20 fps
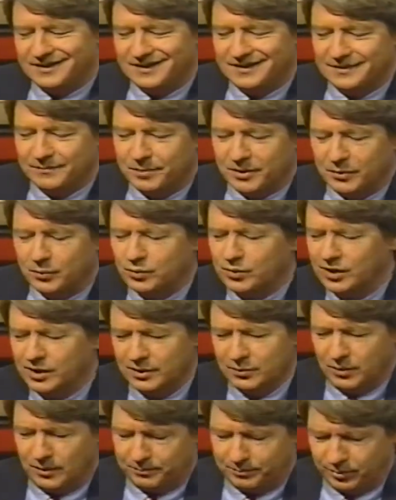But
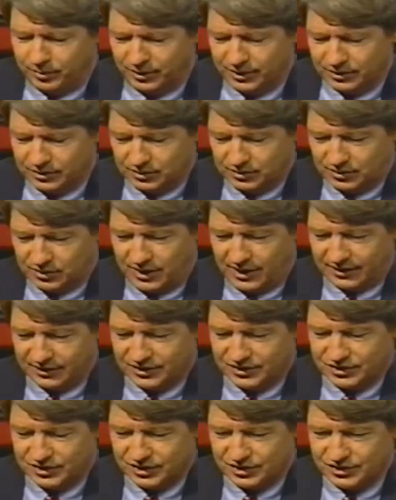really, what political
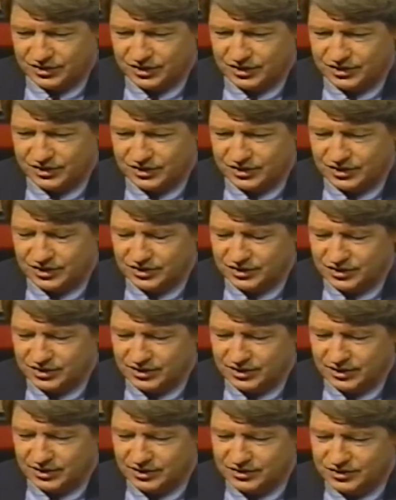correctness is
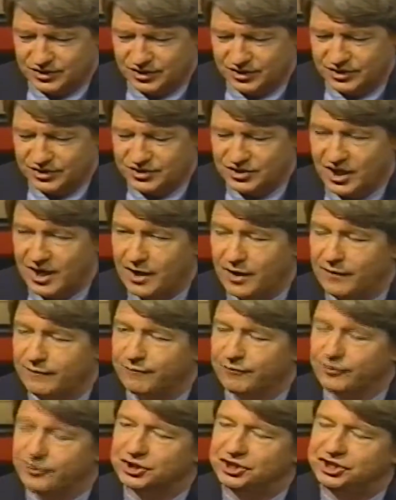the desire
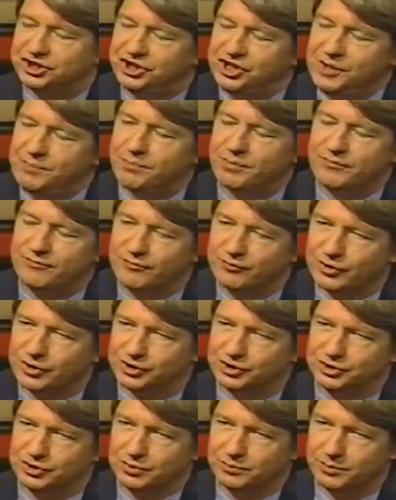for cheap
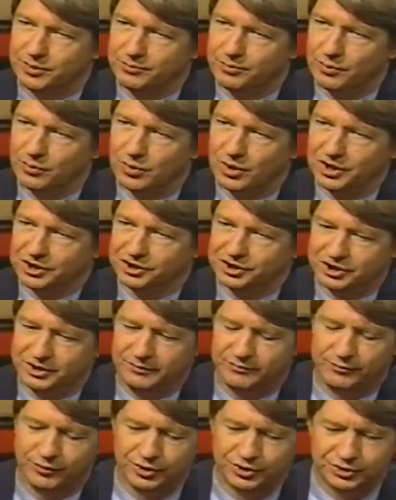virtue. People want
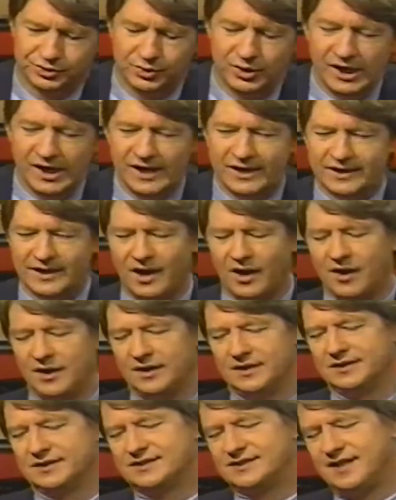cheap virtue. Now,
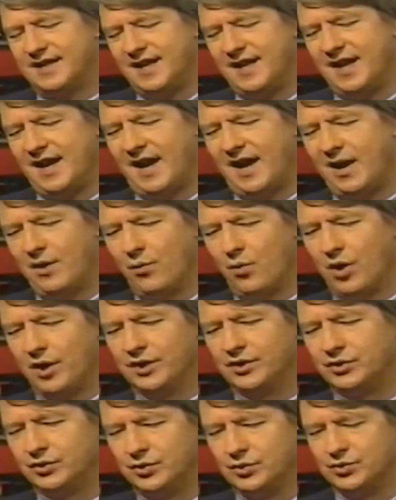say I
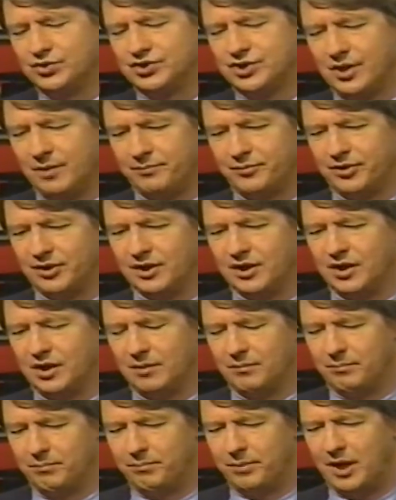want to do something
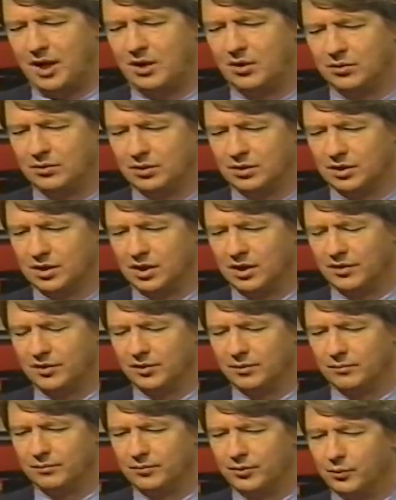about
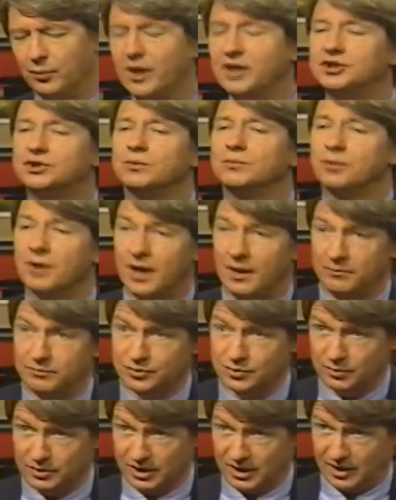the racial
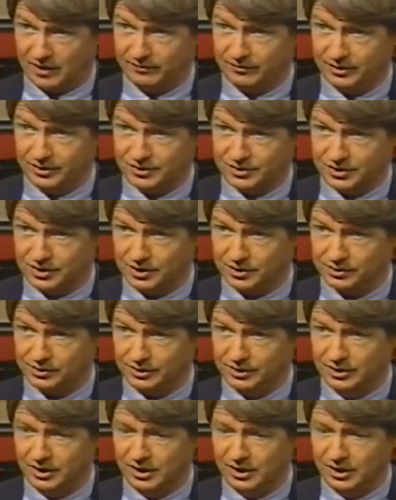problems we have in this country.